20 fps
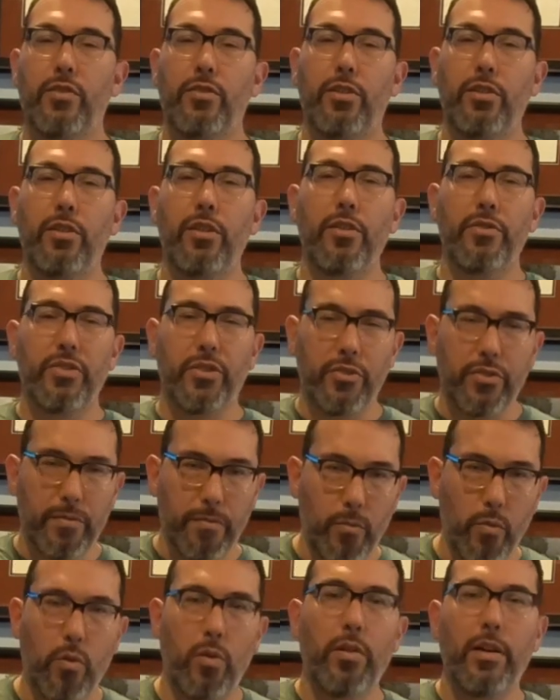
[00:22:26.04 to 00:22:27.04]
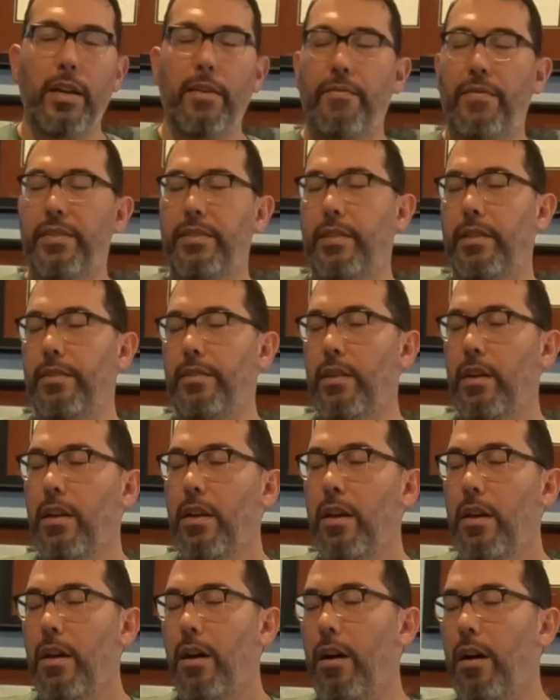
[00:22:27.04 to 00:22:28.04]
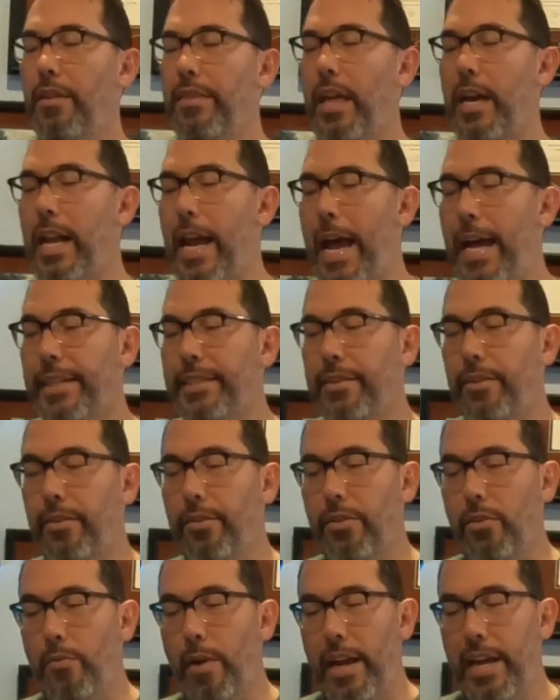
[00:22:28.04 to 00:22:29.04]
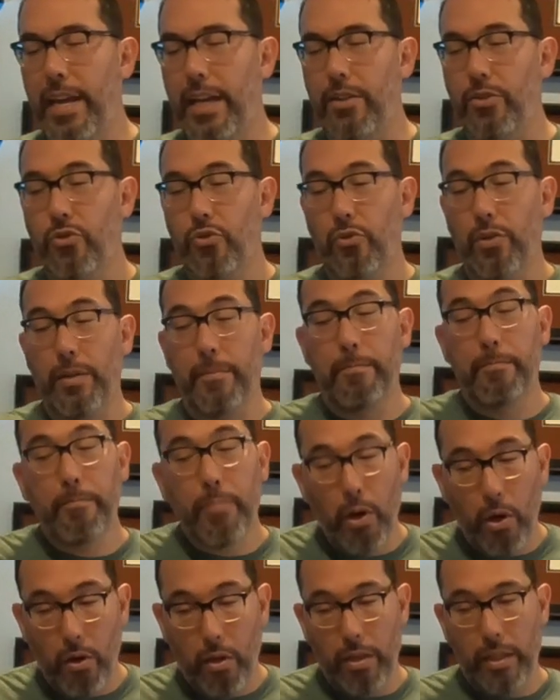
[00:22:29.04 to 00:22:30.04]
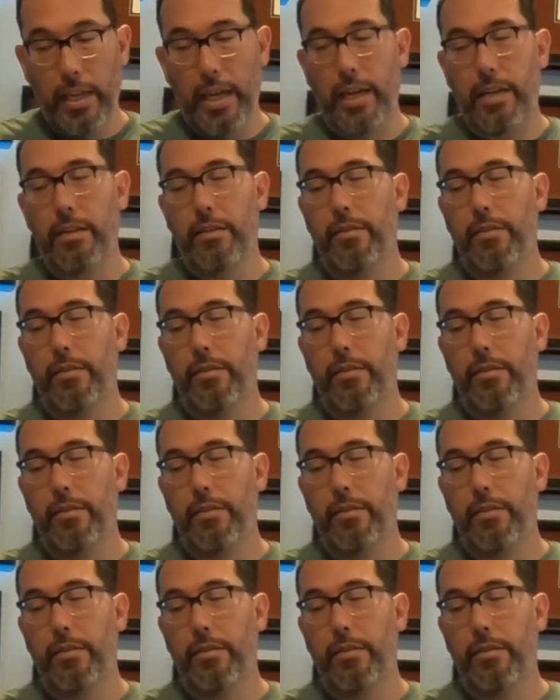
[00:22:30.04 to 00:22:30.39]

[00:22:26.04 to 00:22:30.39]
So you notice there's more emphasis on that accent on the right hand triplet.